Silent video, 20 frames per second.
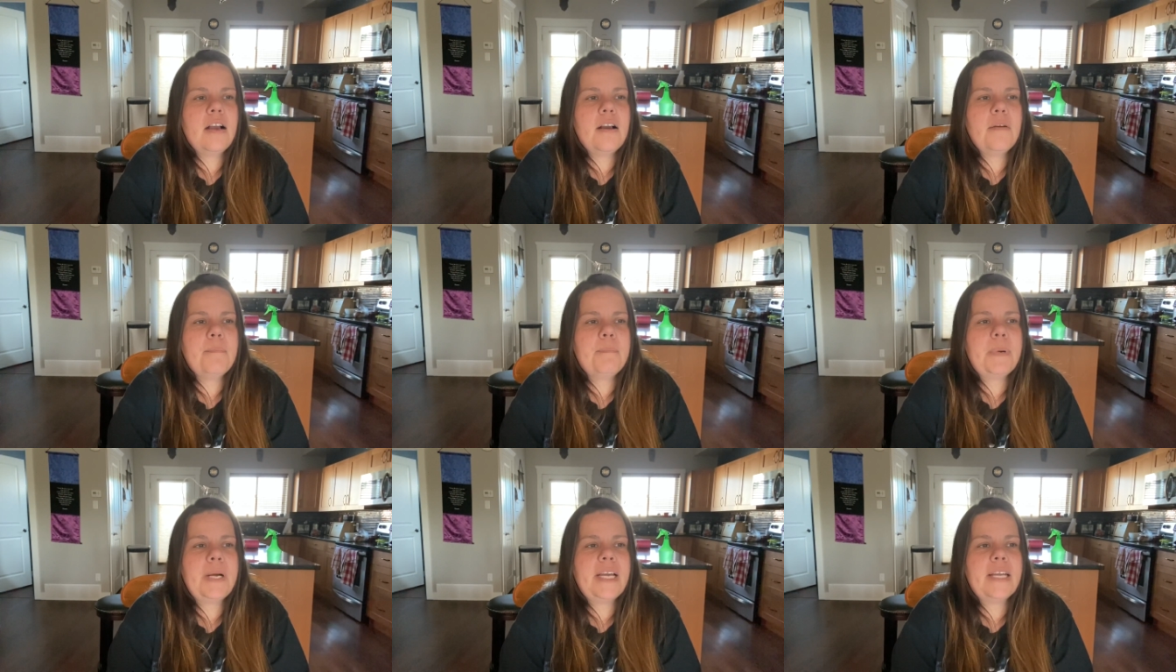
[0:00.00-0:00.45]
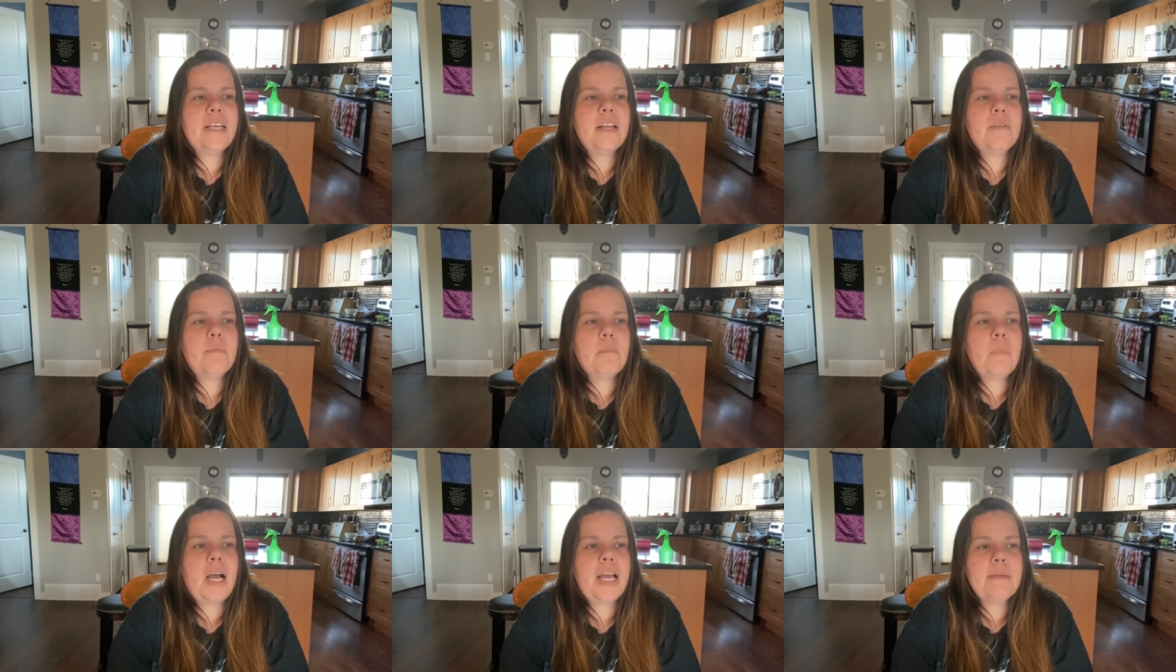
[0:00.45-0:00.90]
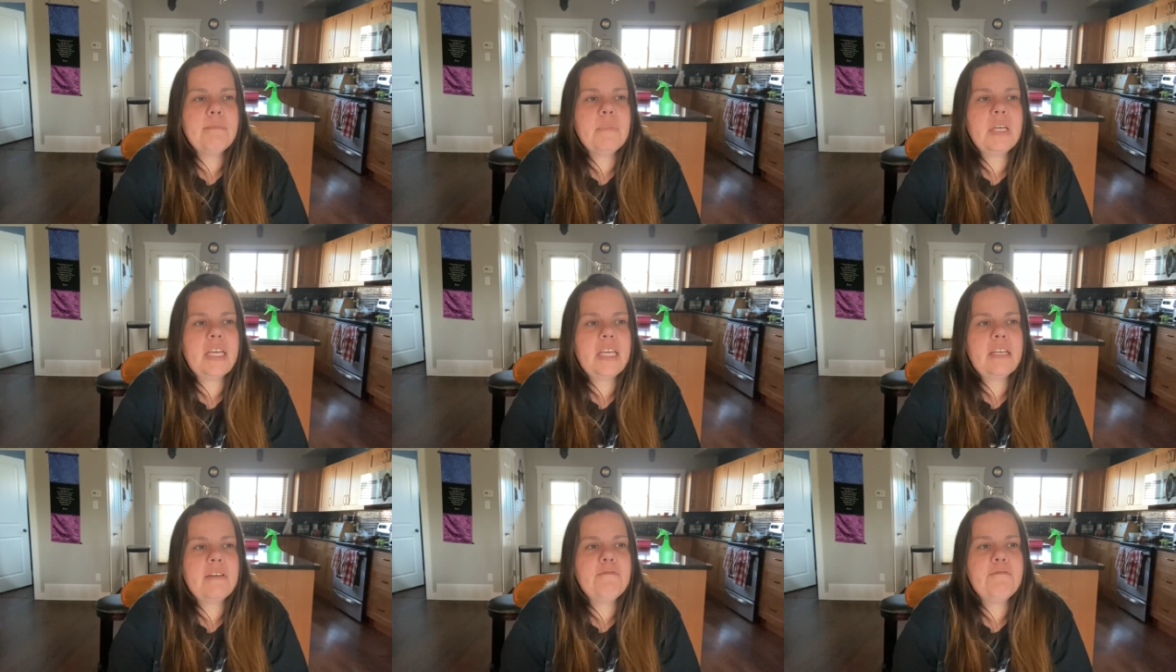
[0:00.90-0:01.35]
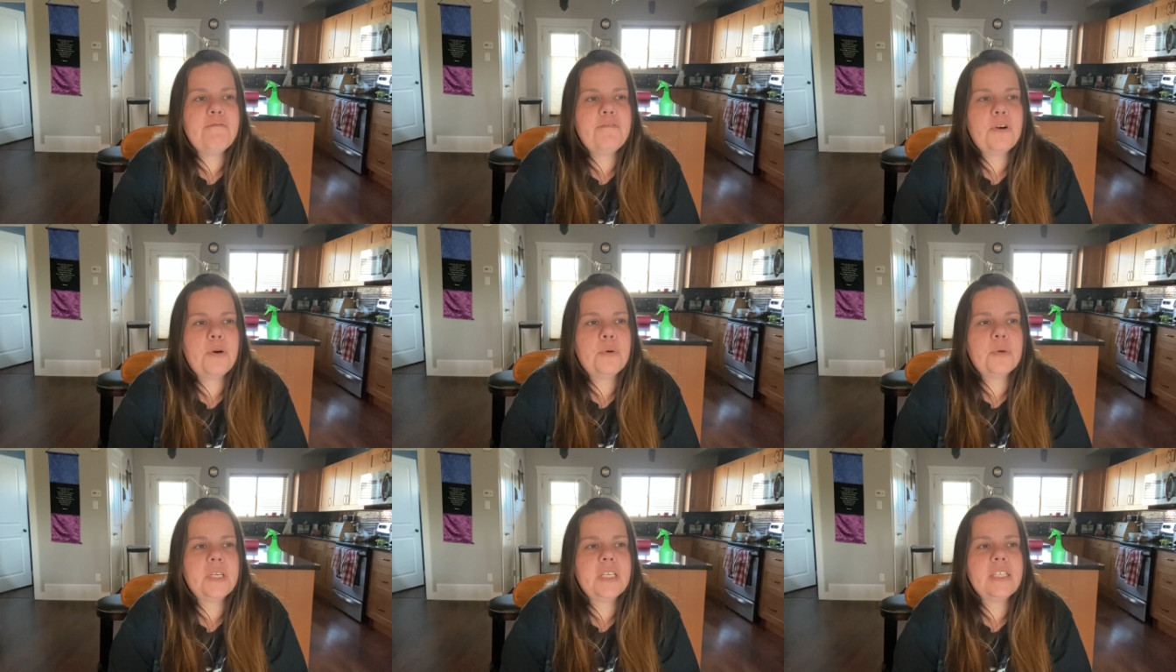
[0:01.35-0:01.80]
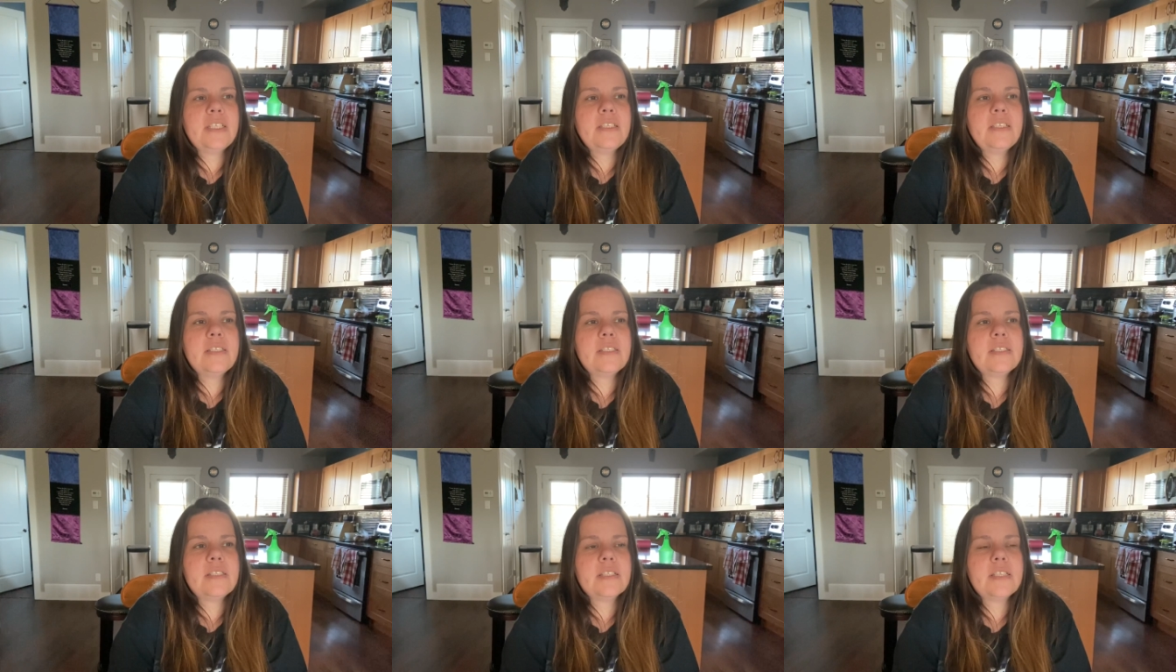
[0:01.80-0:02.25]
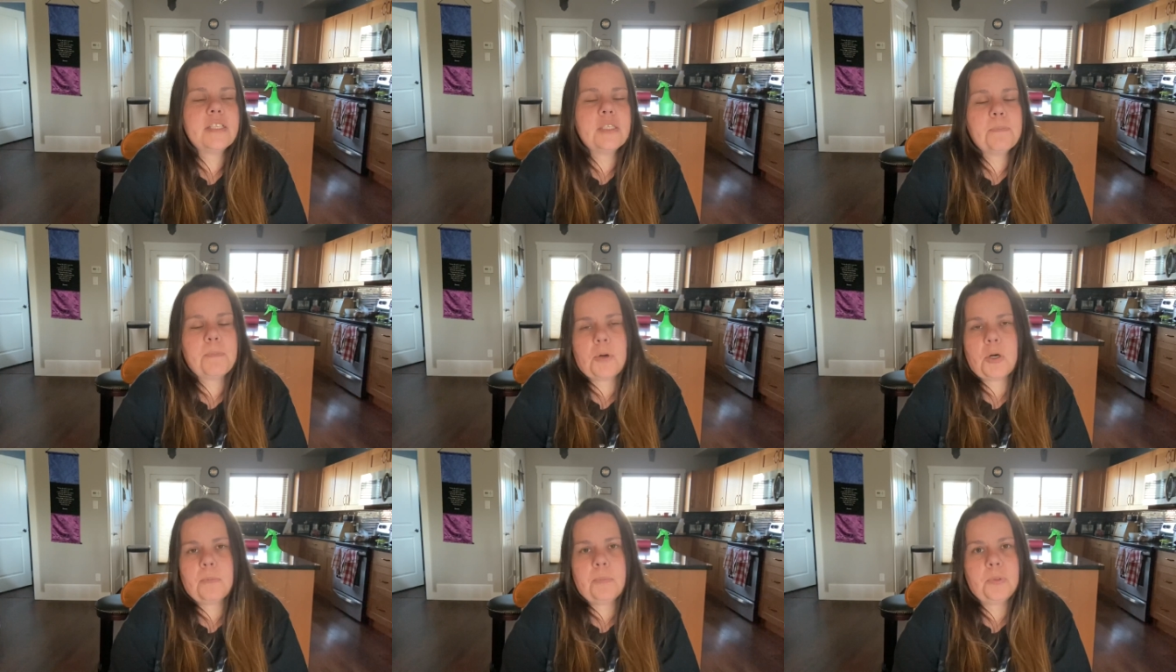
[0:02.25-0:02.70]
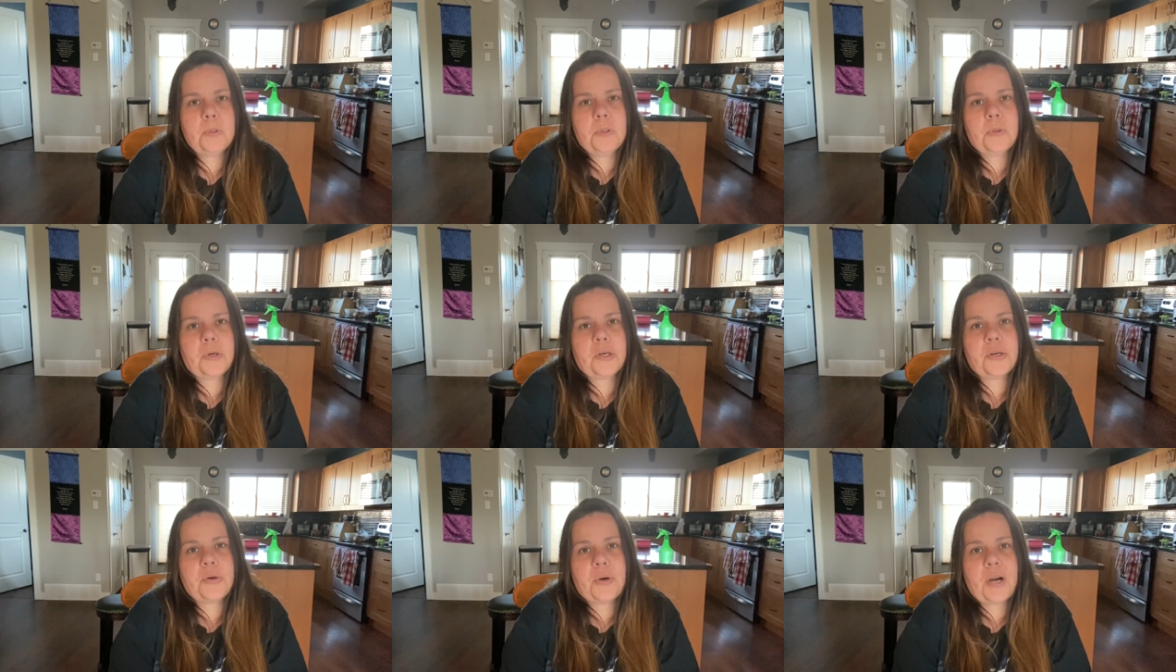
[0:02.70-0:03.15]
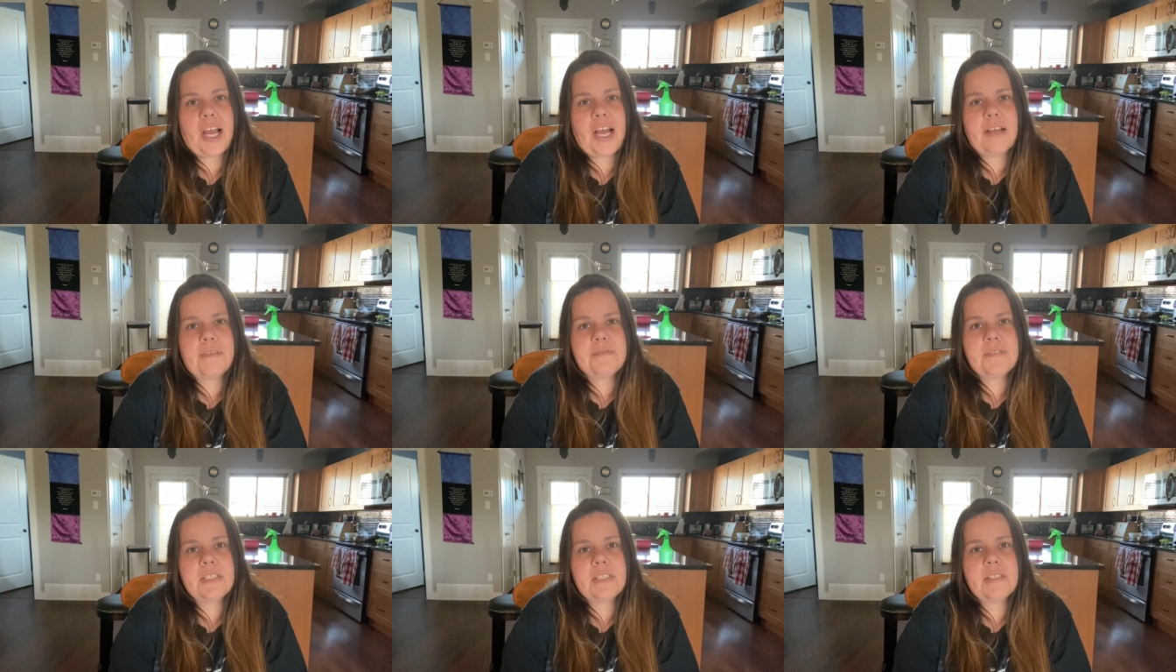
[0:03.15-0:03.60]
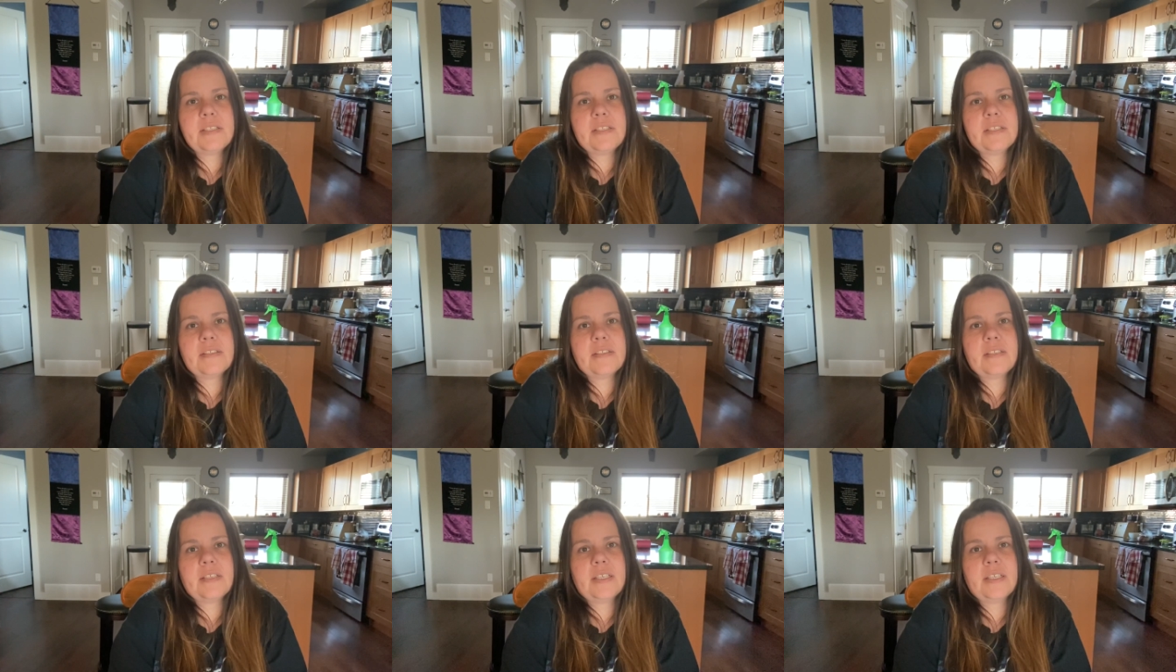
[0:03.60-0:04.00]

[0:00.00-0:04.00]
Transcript: But my main focus is Purple Door Crafts